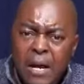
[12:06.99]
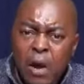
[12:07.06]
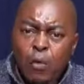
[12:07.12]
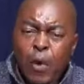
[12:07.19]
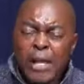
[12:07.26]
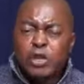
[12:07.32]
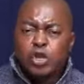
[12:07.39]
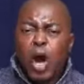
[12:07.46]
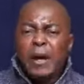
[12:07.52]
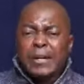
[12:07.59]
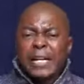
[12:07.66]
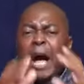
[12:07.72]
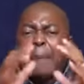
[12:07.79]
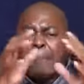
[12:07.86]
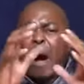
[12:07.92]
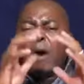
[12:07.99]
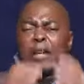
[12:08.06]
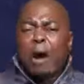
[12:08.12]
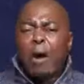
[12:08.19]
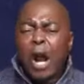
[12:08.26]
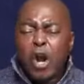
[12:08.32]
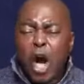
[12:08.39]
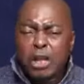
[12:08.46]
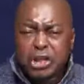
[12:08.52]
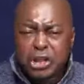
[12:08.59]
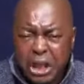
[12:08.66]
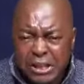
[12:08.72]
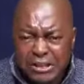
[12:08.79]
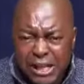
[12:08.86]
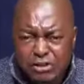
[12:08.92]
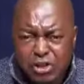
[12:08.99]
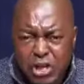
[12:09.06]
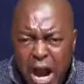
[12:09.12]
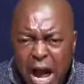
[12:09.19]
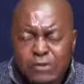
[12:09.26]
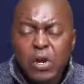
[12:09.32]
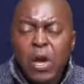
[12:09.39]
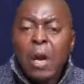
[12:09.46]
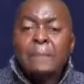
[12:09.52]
We're talking about our Lord Jesus Christ,